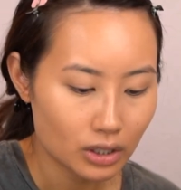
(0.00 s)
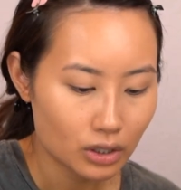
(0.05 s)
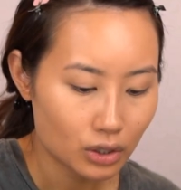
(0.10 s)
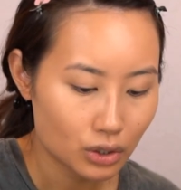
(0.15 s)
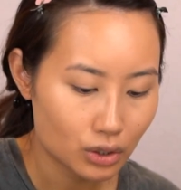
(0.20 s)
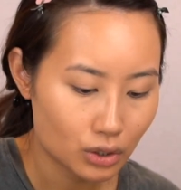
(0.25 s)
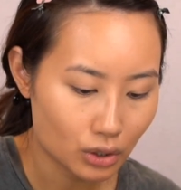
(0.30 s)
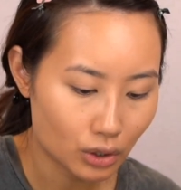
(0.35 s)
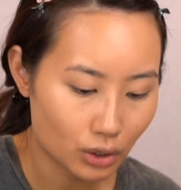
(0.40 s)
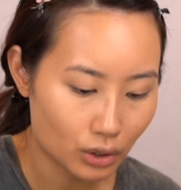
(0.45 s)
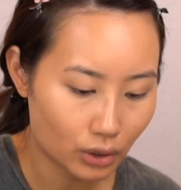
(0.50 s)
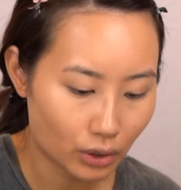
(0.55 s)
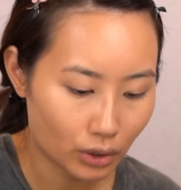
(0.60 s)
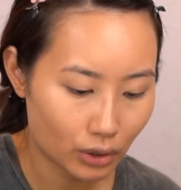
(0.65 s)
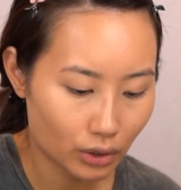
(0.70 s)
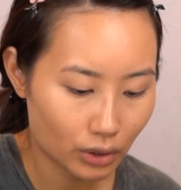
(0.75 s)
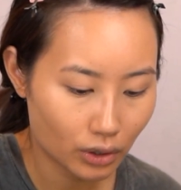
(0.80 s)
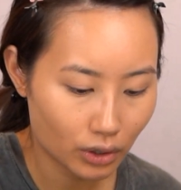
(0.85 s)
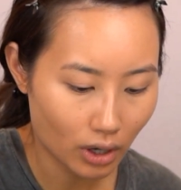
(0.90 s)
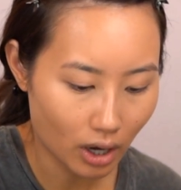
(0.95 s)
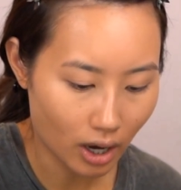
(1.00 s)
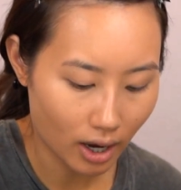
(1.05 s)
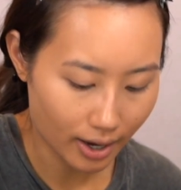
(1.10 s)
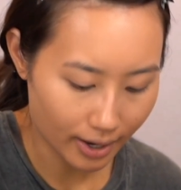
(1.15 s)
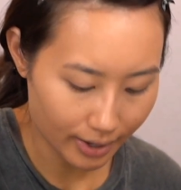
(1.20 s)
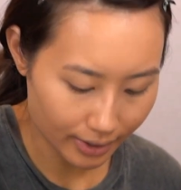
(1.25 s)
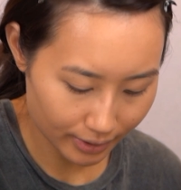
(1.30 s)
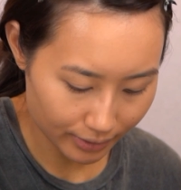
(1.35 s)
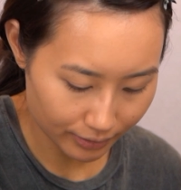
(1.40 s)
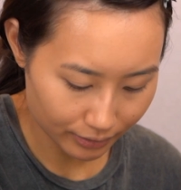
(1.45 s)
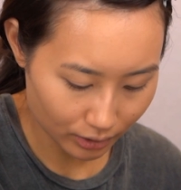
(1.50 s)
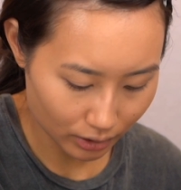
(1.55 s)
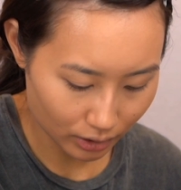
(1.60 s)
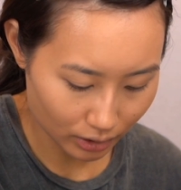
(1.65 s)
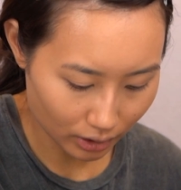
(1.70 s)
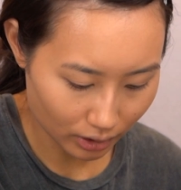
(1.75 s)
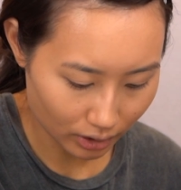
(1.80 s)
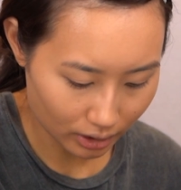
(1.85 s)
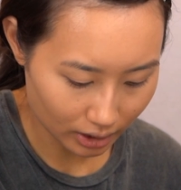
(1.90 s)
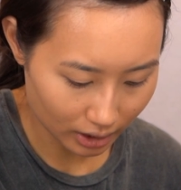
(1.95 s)
So I've
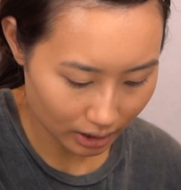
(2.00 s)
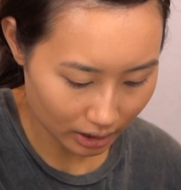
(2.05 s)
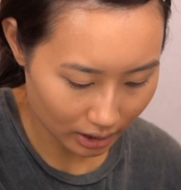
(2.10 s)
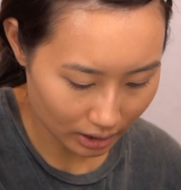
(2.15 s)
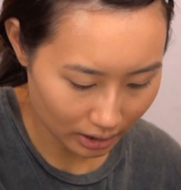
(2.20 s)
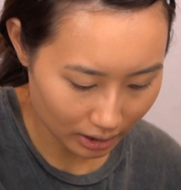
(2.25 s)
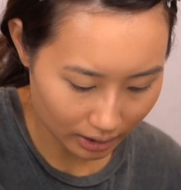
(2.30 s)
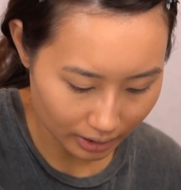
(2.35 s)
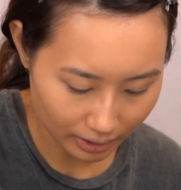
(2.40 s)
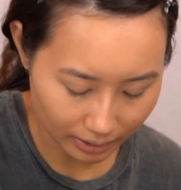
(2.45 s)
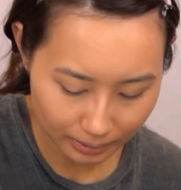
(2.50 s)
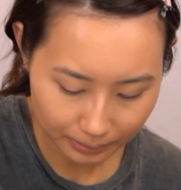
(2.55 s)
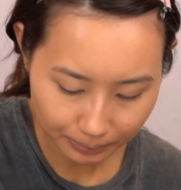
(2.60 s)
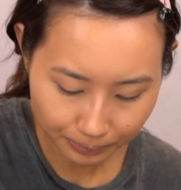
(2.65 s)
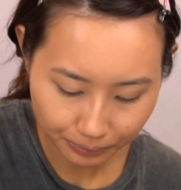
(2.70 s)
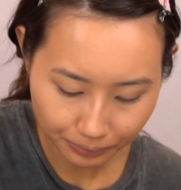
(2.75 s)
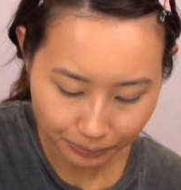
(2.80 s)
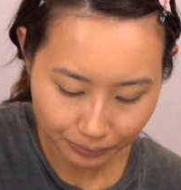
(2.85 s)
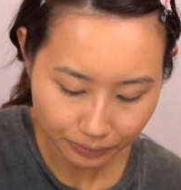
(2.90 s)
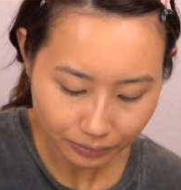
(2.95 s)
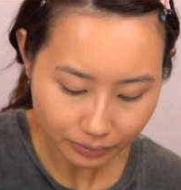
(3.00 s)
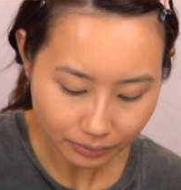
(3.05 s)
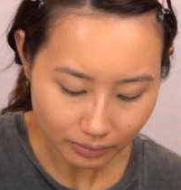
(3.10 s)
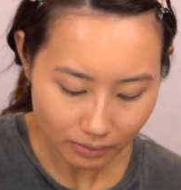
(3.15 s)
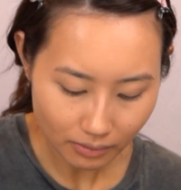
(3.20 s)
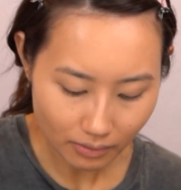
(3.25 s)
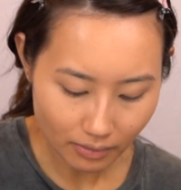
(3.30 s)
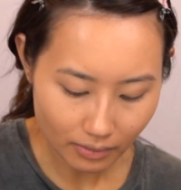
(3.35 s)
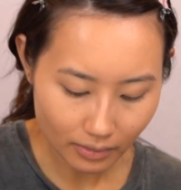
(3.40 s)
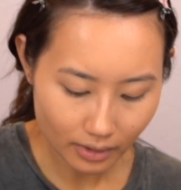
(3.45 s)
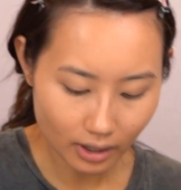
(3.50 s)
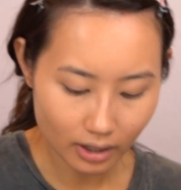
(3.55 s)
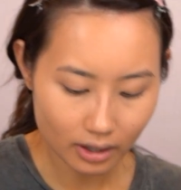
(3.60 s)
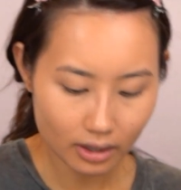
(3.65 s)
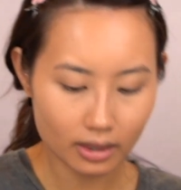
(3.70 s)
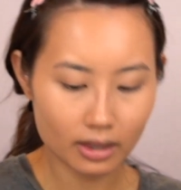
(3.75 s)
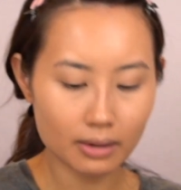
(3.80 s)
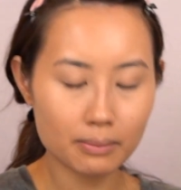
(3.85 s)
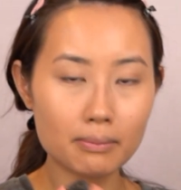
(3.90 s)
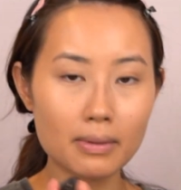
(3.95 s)
got here
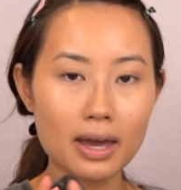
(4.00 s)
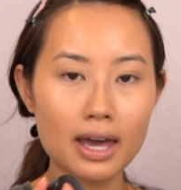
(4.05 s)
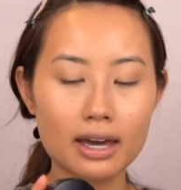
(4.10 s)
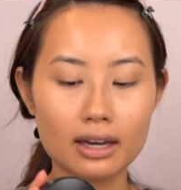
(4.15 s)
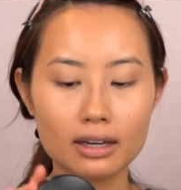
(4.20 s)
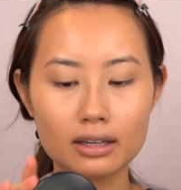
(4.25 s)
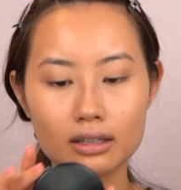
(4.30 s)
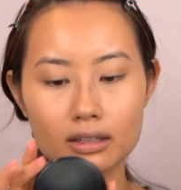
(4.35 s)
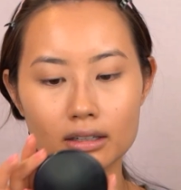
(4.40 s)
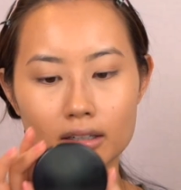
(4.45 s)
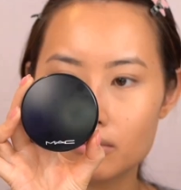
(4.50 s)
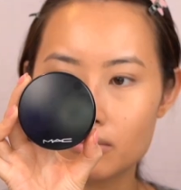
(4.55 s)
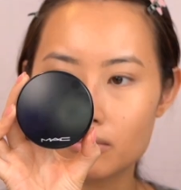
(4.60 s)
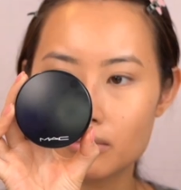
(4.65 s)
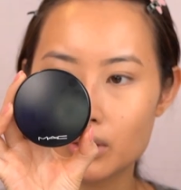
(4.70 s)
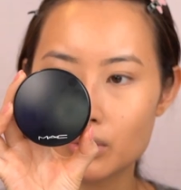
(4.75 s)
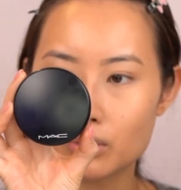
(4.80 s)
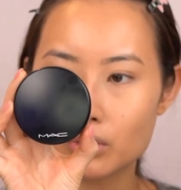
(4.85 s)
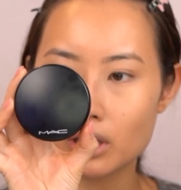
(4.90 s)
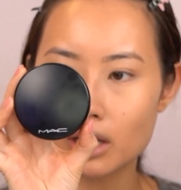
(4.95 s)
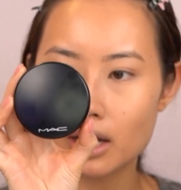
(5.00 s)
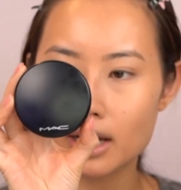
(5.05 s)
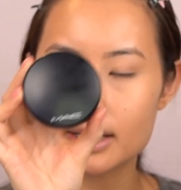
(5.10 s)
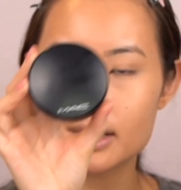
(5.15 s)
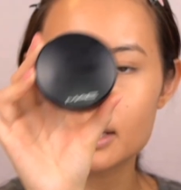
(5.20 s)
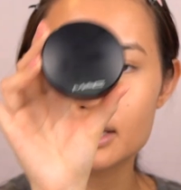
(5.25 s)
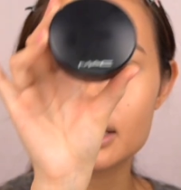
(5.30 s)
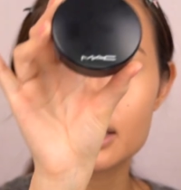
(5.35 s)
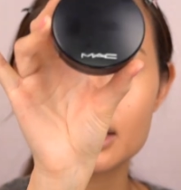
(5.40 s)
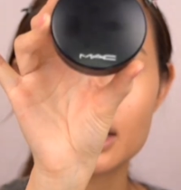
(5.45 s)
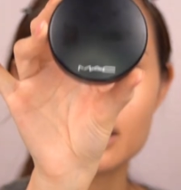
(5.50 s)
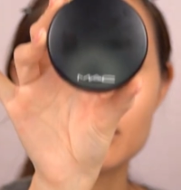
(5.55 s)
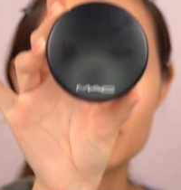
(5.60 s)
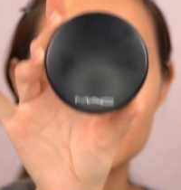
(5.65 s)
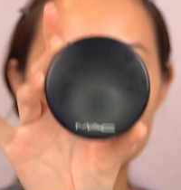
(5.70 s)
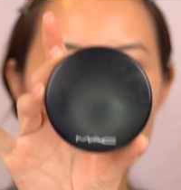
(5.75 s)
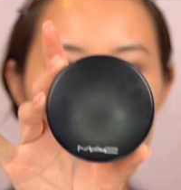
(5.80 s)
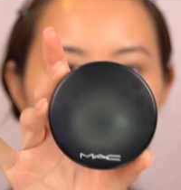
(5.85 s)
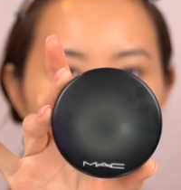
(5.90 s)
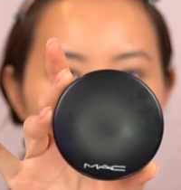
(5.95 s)
the MAC Mineralized Skin
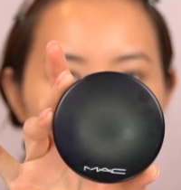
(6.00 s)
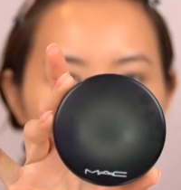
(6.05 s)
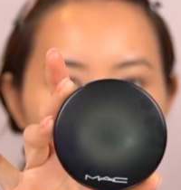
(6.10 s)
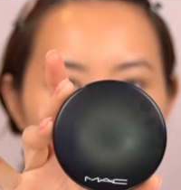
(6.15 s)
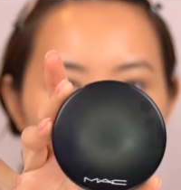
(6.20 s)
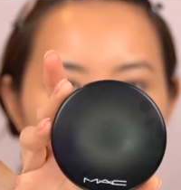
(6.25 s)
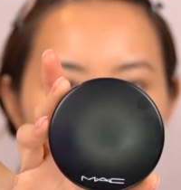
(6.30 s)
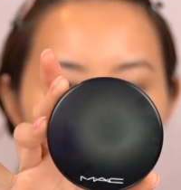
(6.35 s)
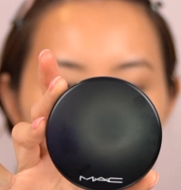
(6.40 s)
Finish Powder